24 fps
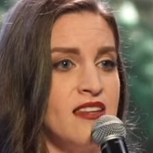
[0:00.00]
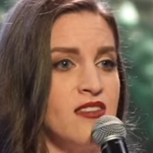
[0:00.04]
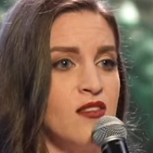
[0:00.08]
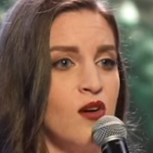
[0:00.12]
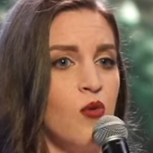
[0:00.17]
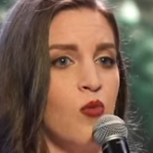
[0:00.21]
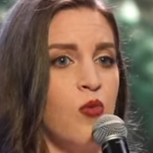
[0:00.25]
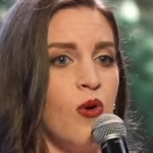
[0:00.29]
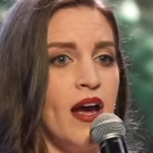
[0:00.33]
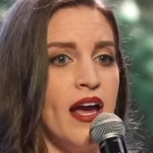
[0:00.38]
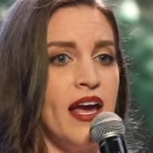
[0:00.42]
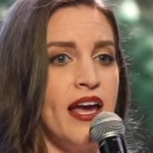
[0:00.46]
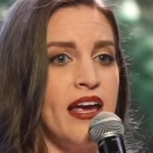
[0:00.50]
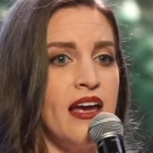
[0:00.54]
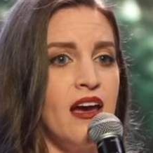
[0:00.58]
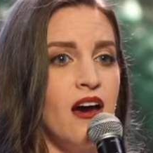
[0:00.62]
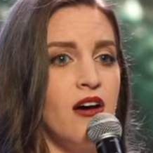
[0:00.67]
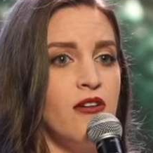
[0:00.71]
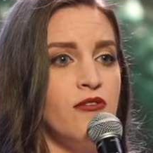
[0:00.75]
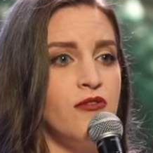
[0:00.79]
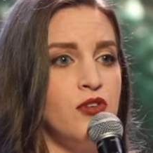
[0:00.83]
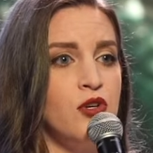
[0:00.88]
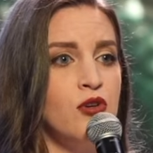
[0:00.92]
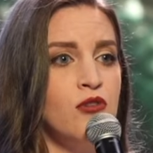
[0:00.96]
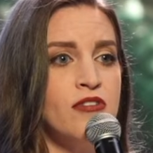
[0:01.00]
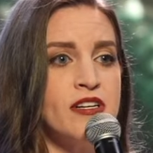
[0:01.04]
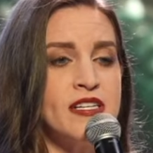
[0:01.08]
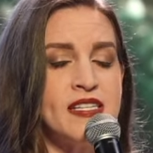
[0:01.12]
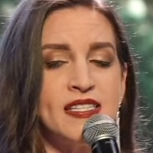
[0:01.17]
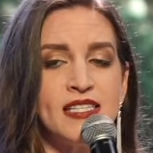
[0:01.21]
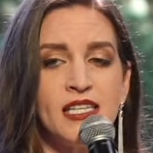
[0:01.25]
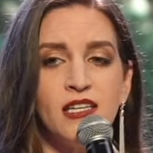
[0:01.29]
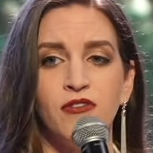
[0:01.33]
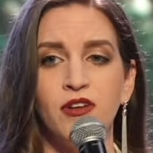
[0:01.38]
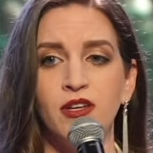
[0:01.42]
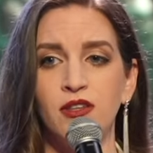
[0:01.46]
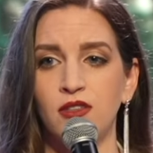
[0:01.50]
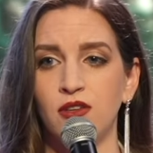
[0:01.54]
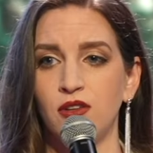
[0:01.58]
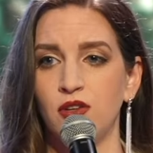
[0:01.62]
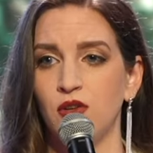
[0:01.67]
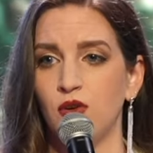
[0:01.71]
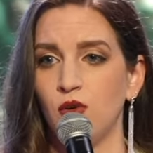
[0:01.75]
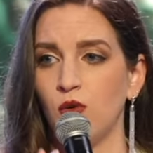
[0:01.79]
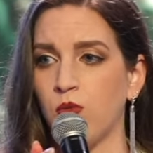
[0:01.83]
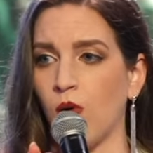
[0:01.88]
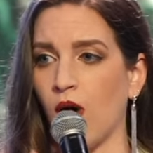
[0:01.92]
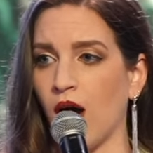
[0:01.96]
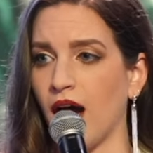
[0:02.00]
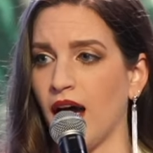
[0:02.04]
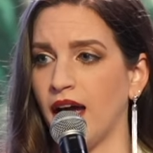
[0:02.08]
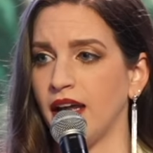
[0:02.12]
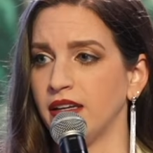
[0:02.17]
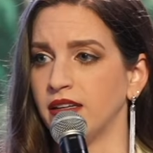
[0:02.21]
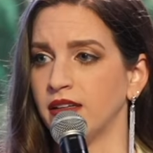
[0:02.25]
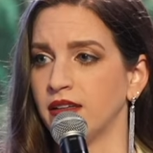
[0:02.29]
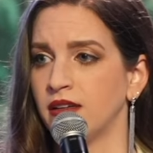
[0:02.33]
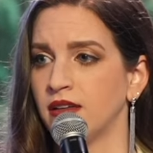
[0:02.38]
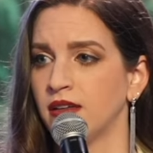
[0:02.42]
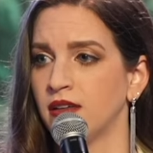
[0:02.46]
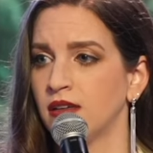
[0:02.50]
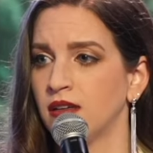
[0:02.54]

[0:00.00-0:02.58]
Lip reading: in the way of you receiving the new wine.